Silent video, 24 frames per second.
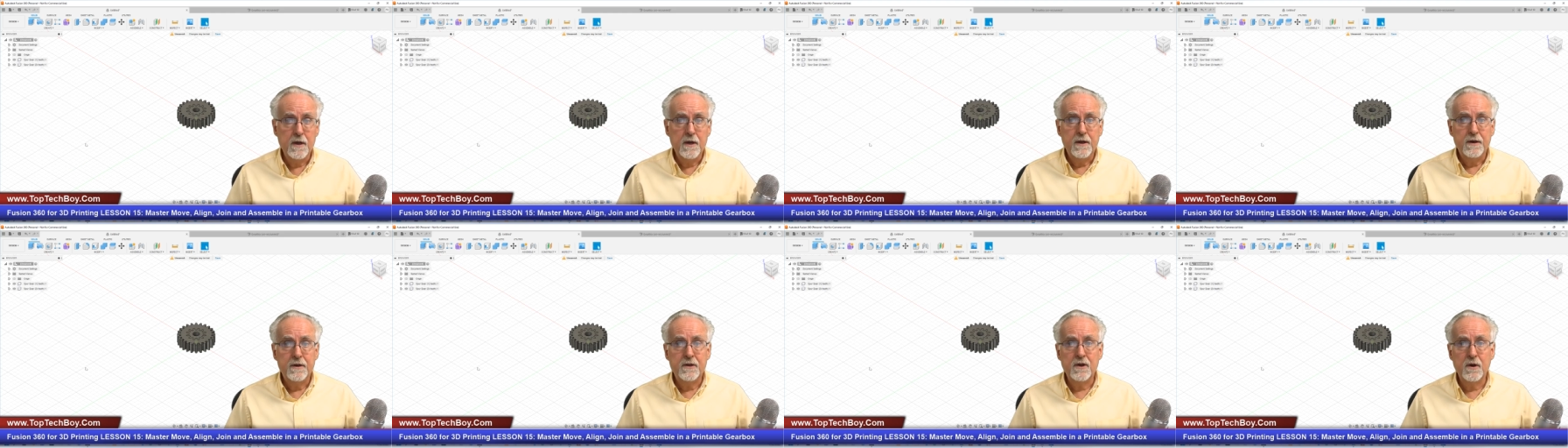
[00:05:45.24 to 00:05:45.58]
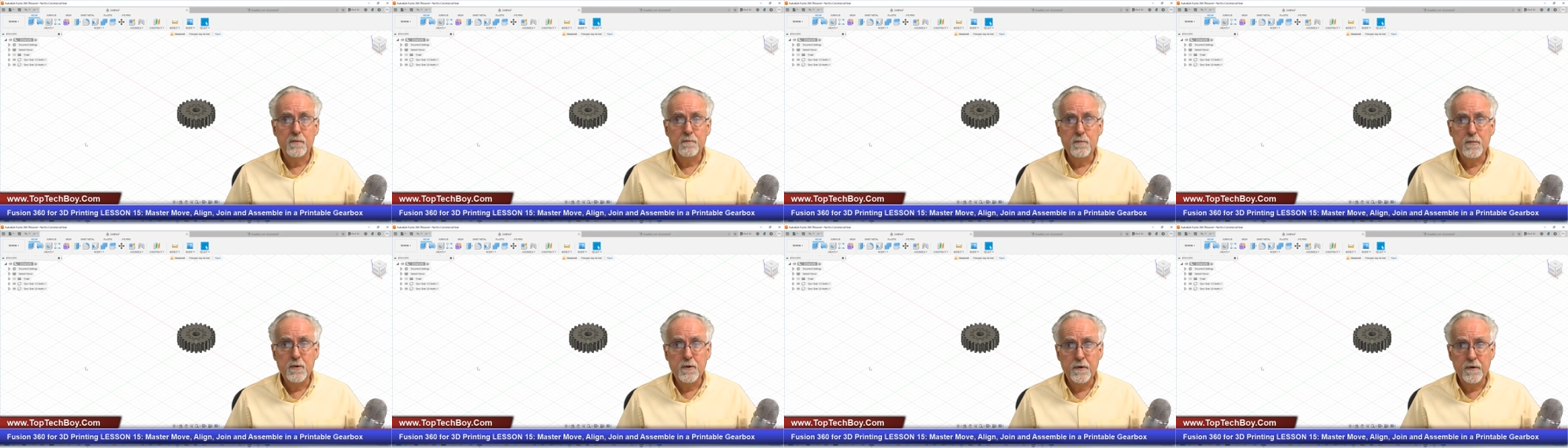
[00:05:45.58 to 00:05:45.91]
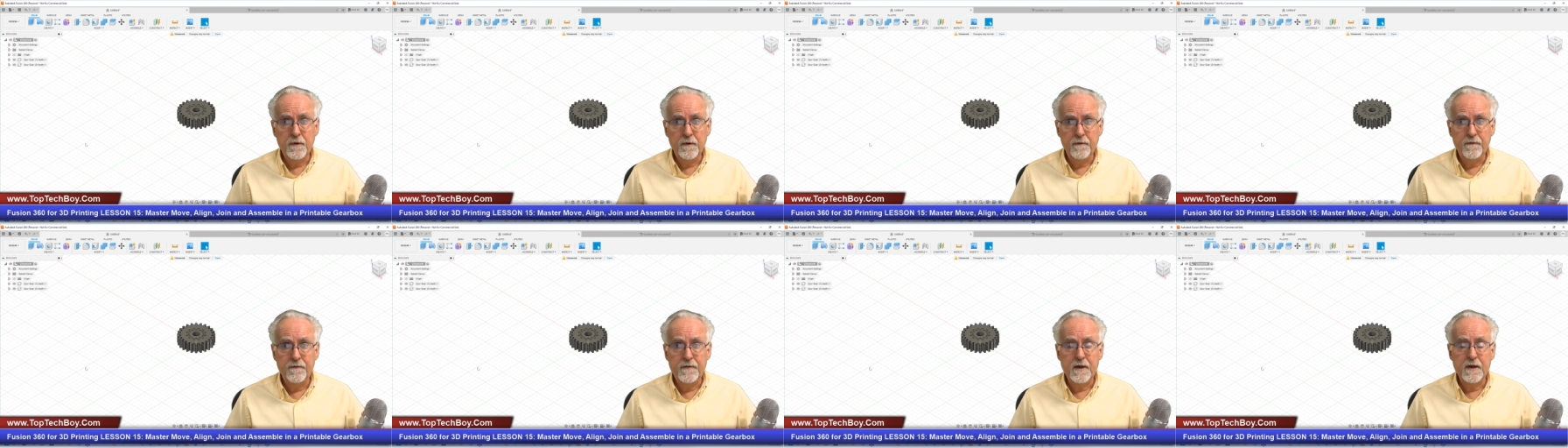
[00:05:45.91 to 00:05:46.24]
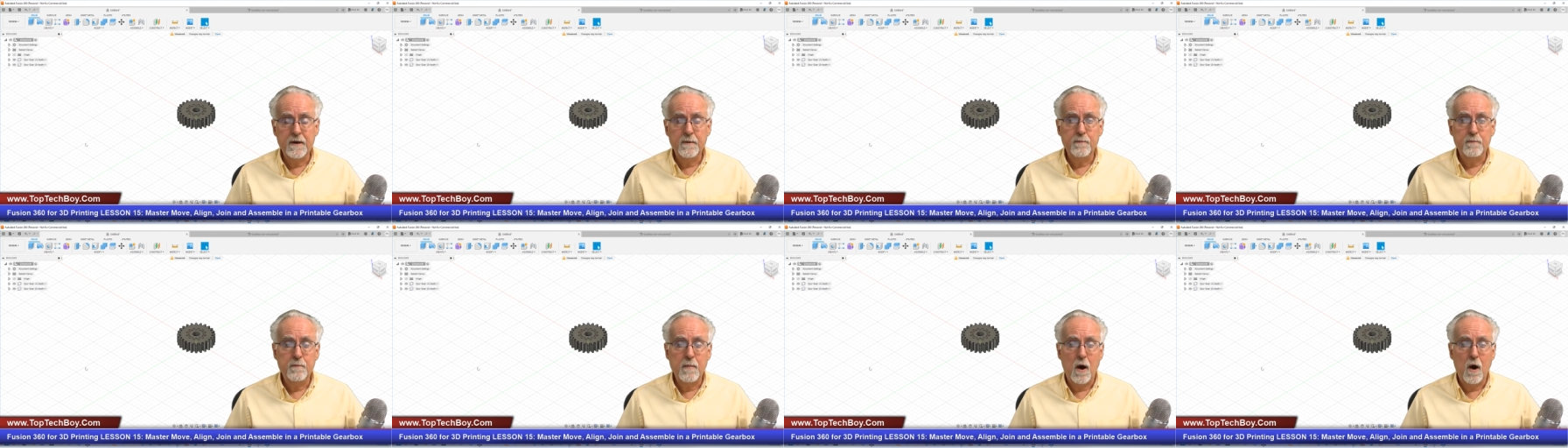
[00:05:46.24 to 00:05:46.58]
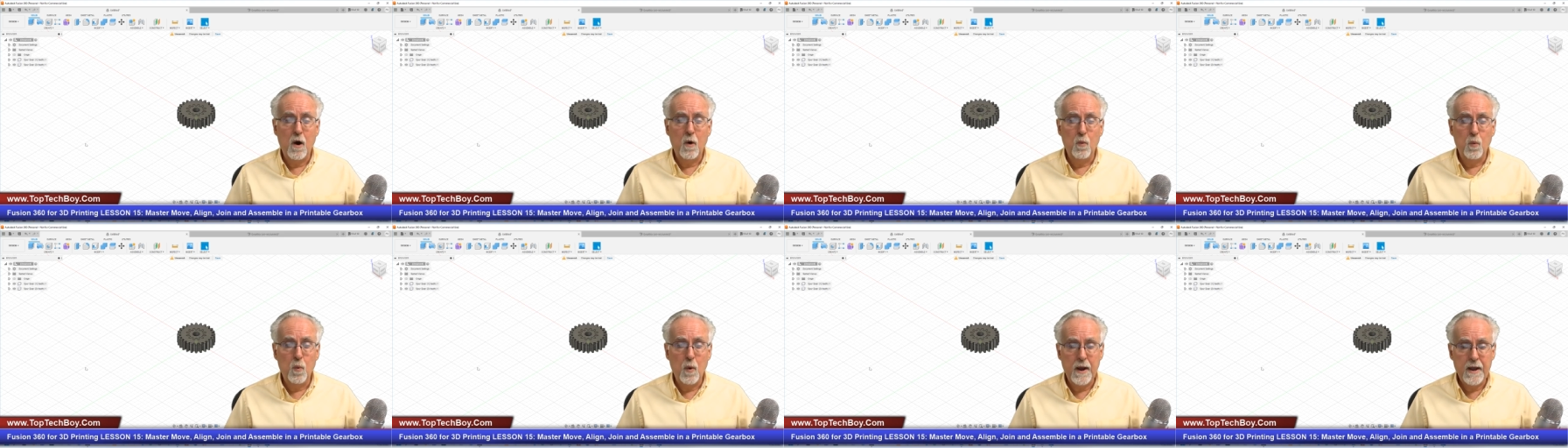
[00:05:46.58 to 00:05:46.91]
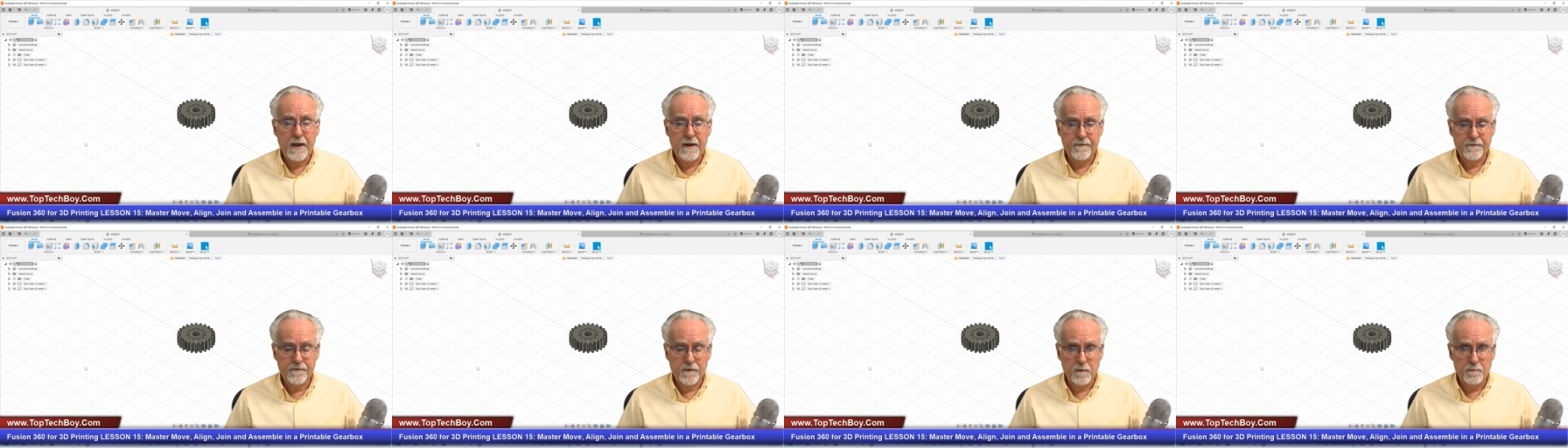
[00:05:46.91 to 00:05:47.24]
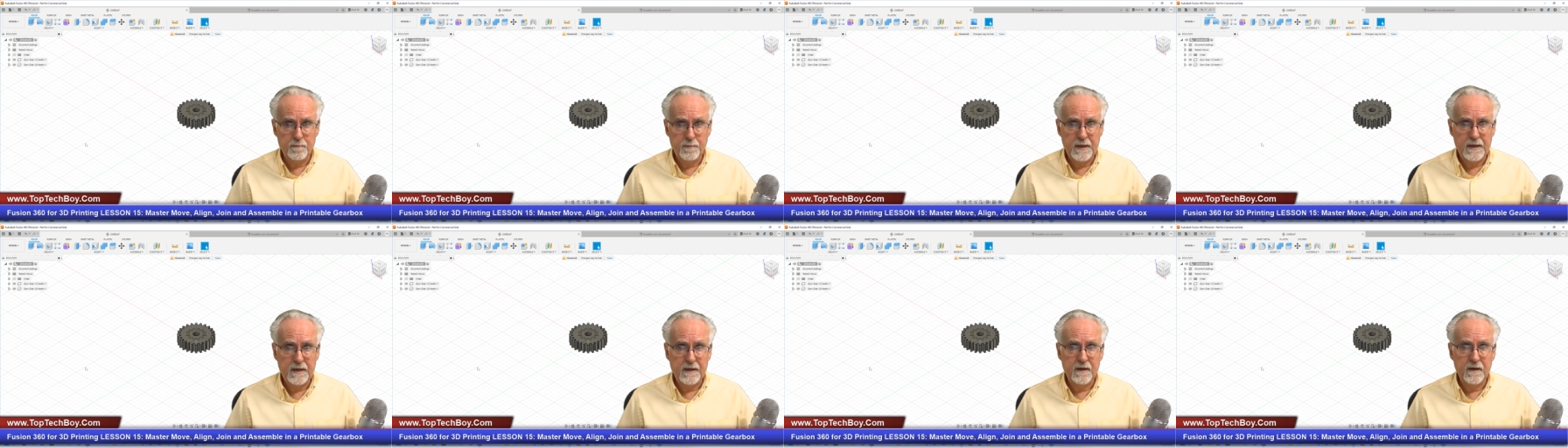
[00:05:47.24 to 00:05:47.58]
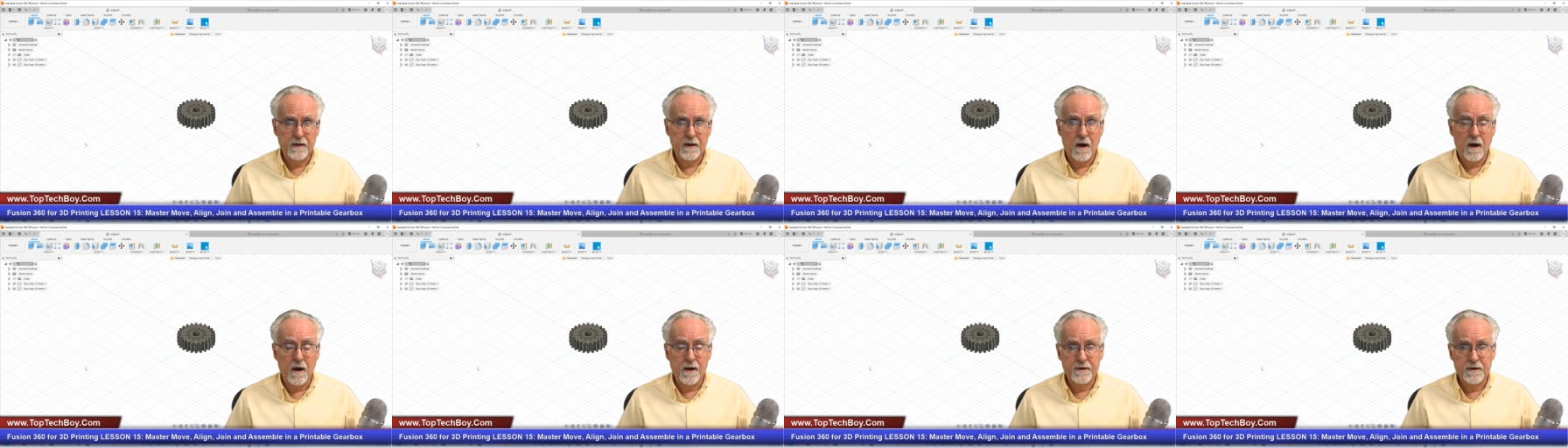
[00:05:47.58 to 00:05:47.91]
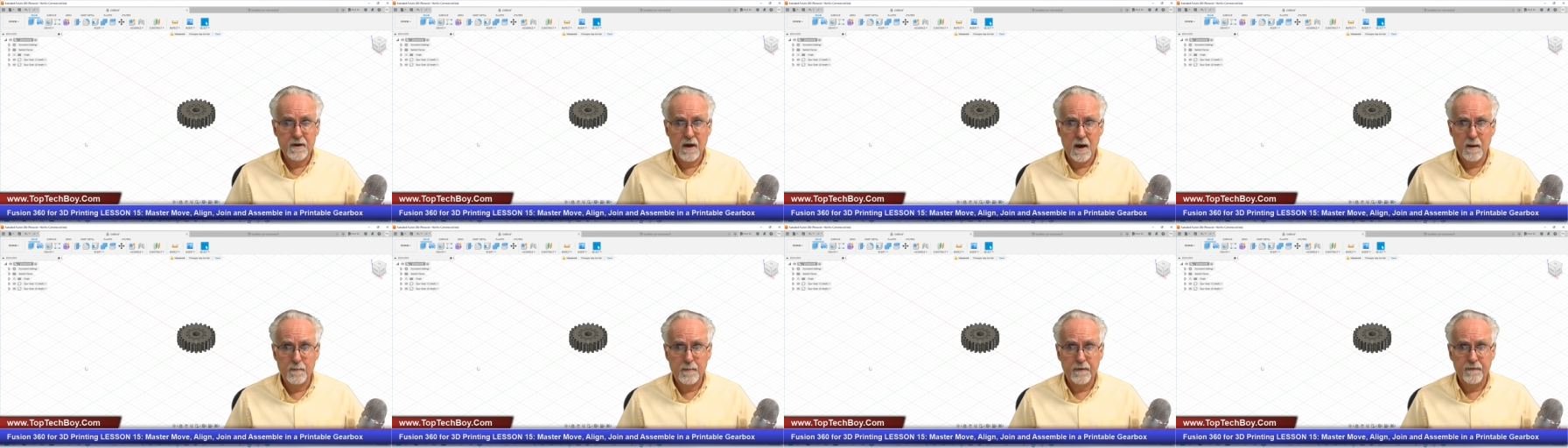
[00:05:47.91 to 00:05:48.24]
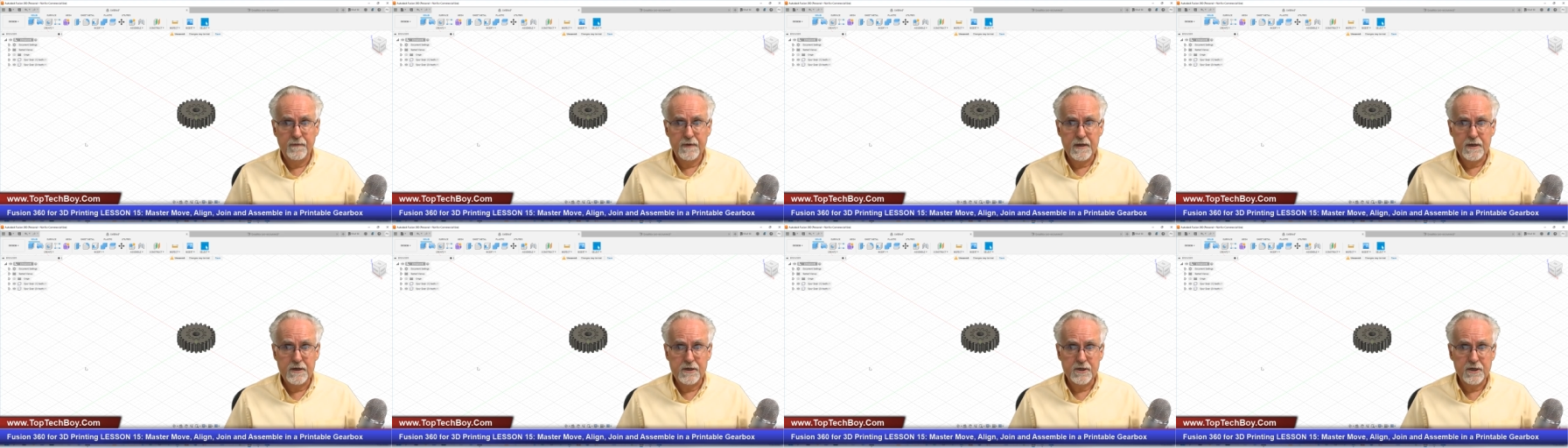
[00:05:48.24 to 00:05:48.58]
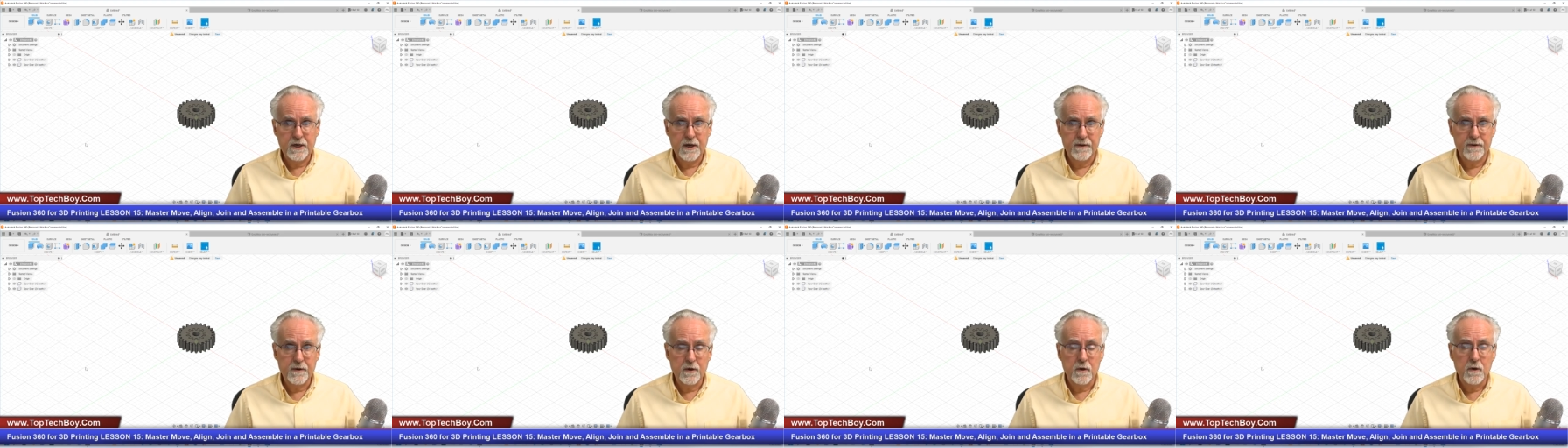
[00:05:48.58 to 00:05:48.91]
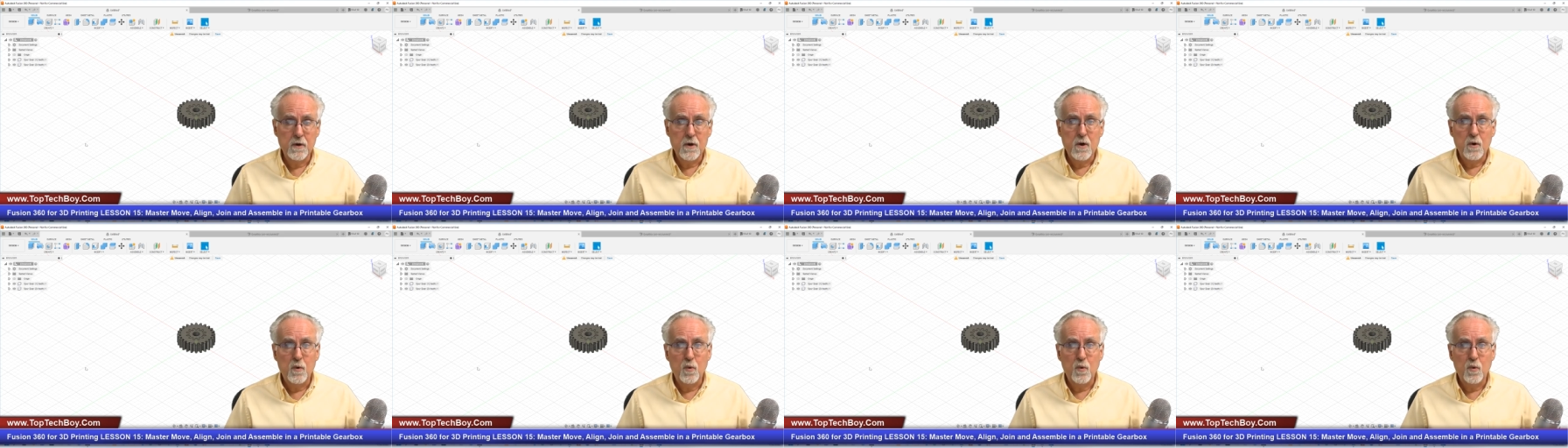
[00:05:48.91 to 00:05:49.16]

To move them away from being on top of each other,